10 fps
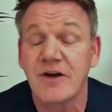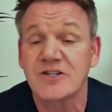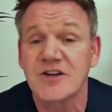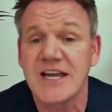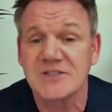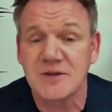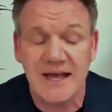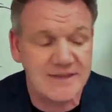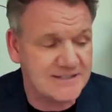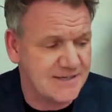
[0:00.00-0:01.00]
And for entrees, we
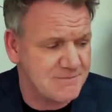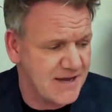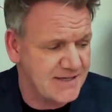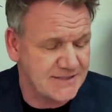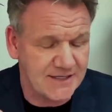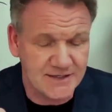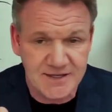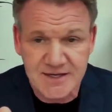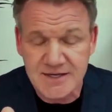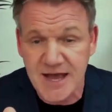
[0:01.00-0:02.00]
had this
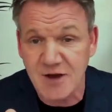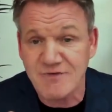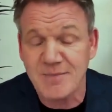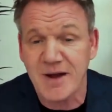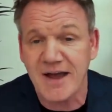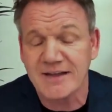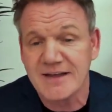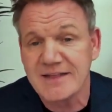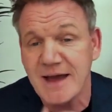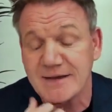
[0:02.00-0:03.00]
amazing ribeye
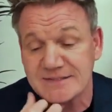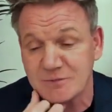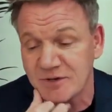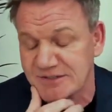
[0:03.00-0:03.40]
that